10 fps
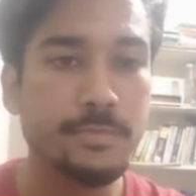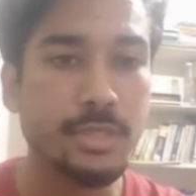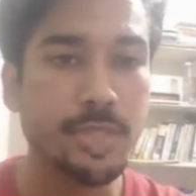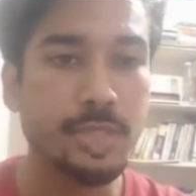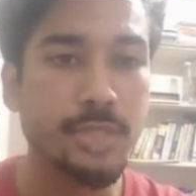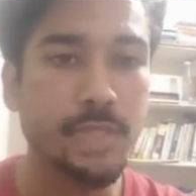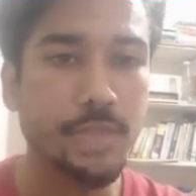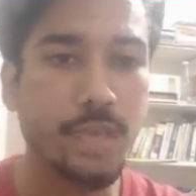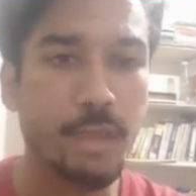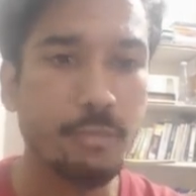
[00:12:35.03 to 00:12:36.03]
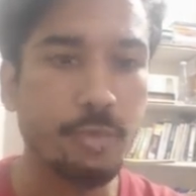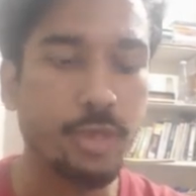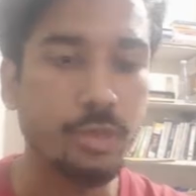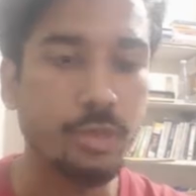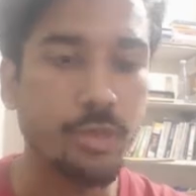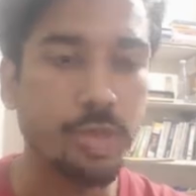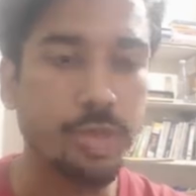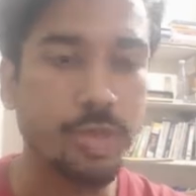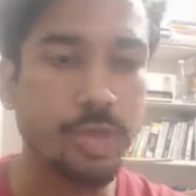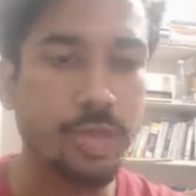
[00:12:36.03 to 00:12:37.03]
and then I'm going to
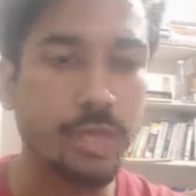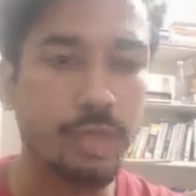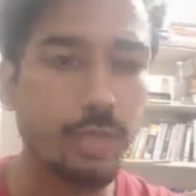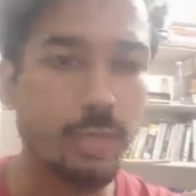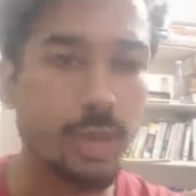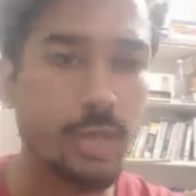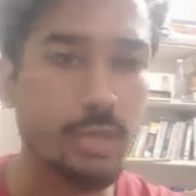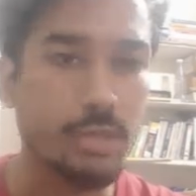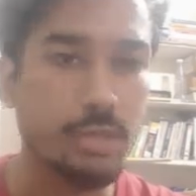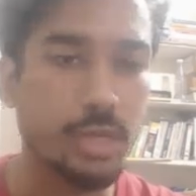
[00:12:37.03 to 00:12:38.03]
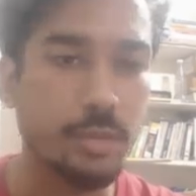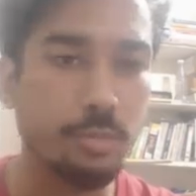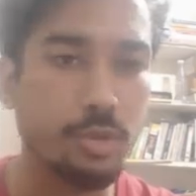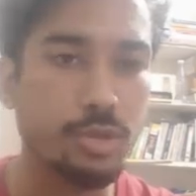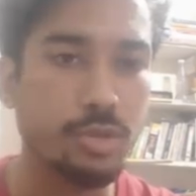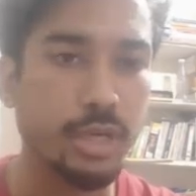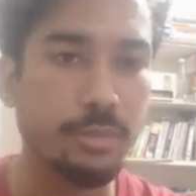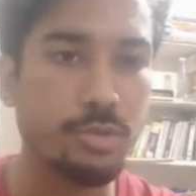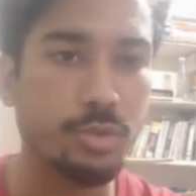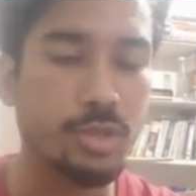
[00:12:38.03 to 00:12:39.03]
declare one input
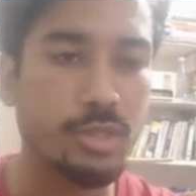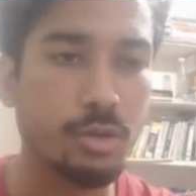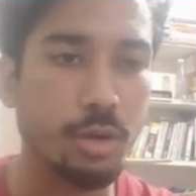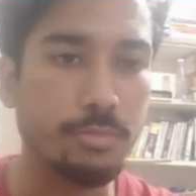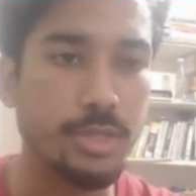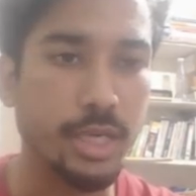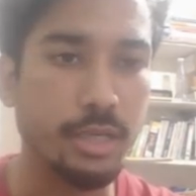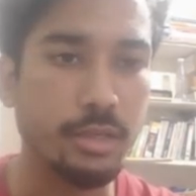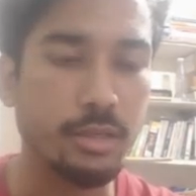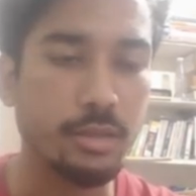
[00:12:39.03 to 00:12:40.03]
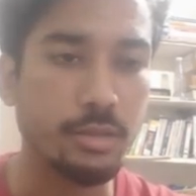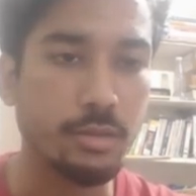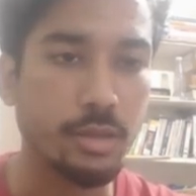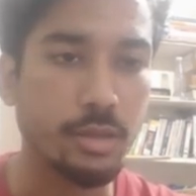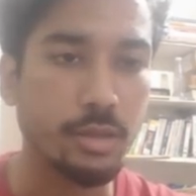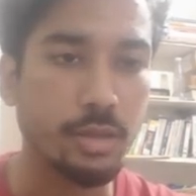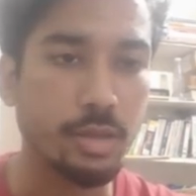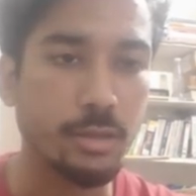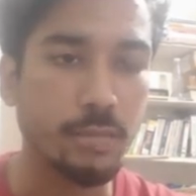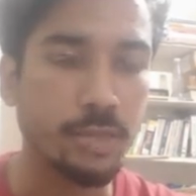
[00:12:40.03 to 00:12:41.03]
string source object
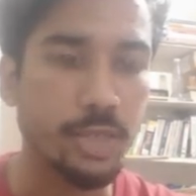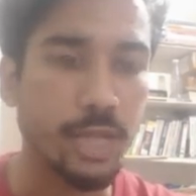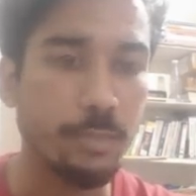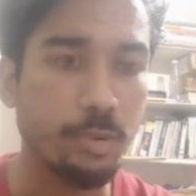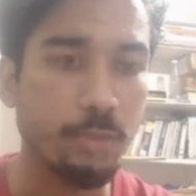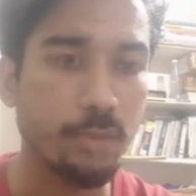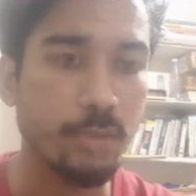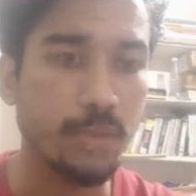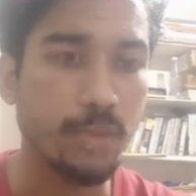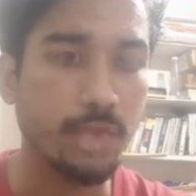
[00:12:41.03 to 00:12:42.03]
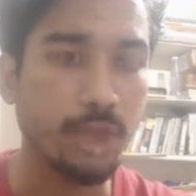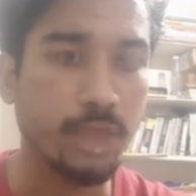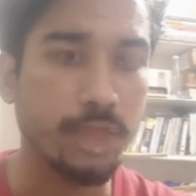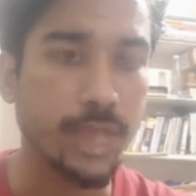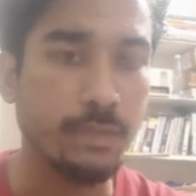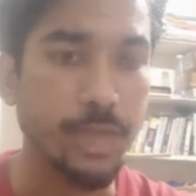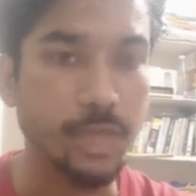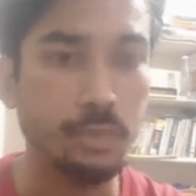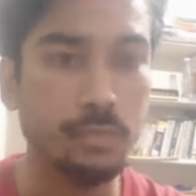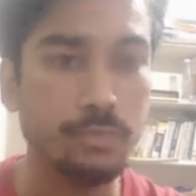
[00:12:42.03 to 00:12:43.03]
with the help of
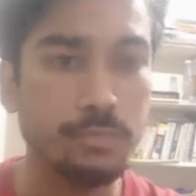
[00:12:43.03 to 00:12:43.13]
entry.getValue.